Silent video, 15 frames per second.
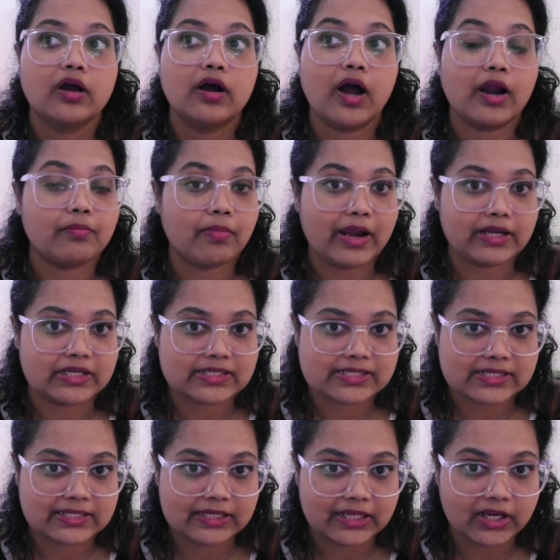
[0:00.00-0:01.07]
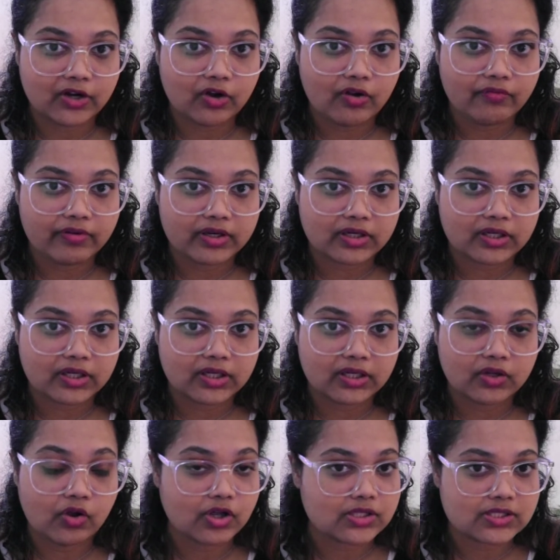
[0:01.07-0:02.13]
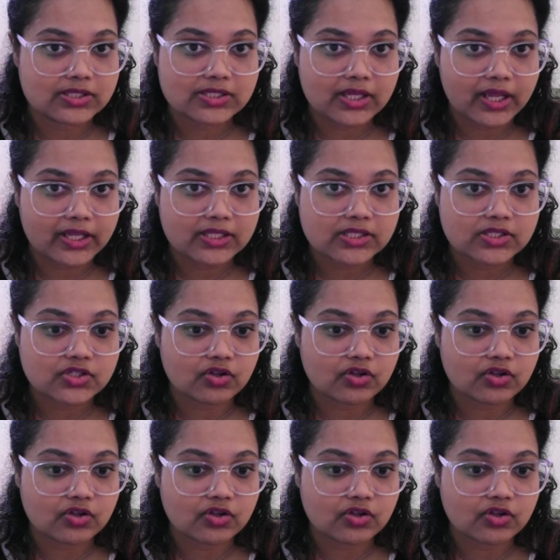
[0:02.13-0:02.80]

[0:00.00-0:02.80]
our mind is clear of any conscience,